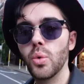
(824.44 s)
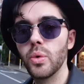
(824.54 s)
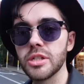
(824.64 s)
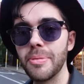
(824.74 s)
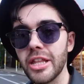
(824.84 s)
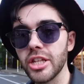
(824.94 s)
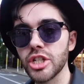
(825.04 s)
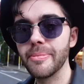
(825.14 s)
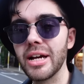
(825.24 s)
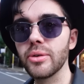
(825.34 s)
What's better than a
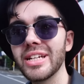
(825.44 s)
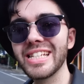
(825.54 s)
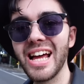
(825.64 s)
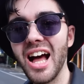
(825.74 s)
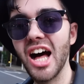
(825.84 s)
Schmackary's?